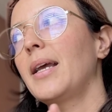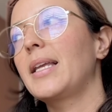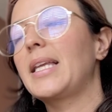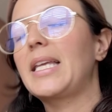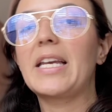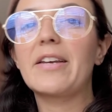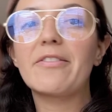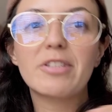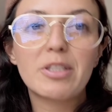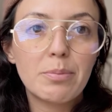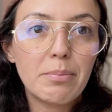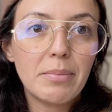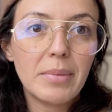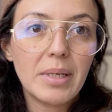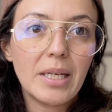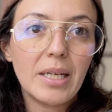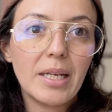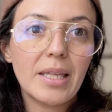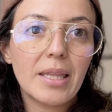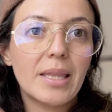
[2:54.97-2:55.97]
gives
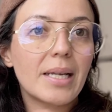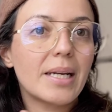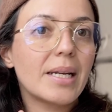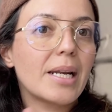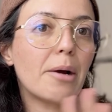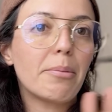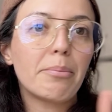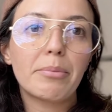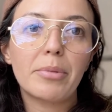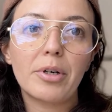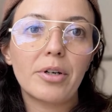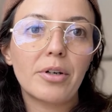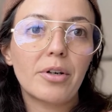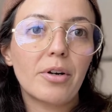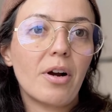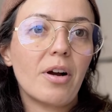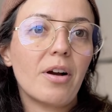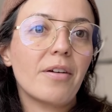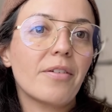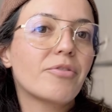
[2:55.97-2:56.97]
me the number
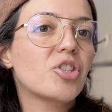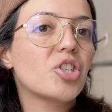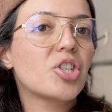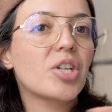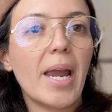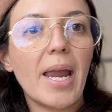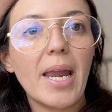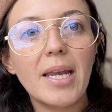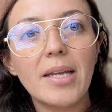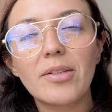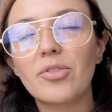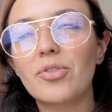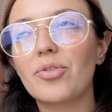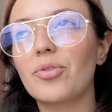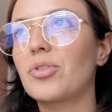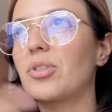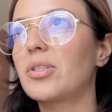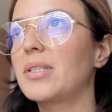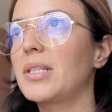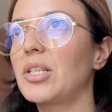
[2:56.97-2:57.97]
of chains
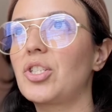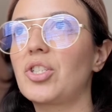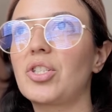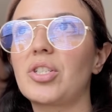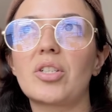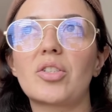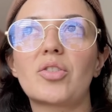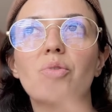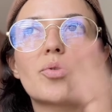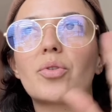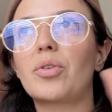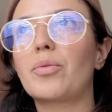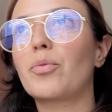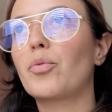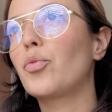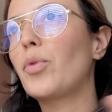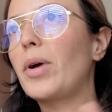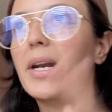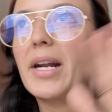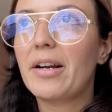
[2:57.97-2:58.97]
or stitches or
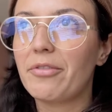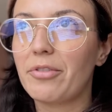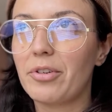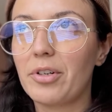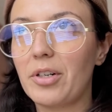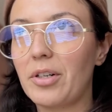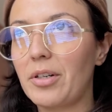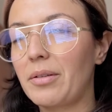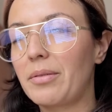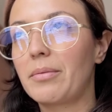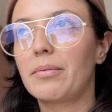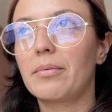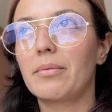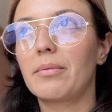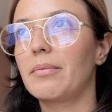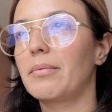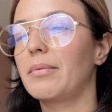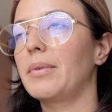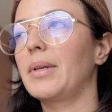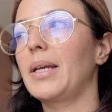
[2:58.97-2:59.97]
whatever
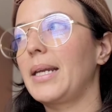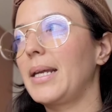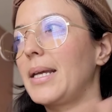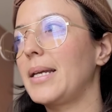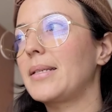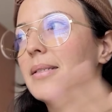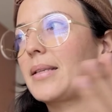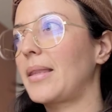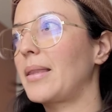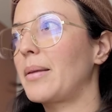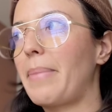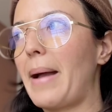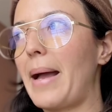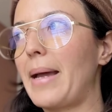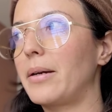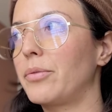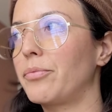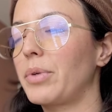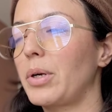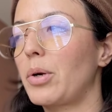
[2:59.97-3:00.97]
it is that the
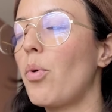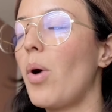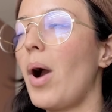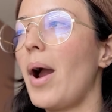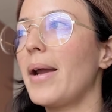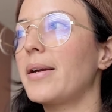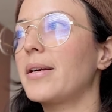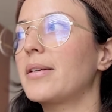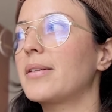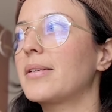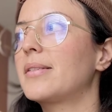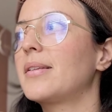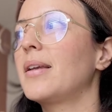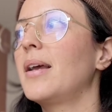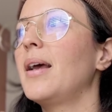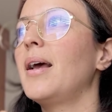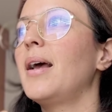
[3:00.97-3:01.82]
pattern requires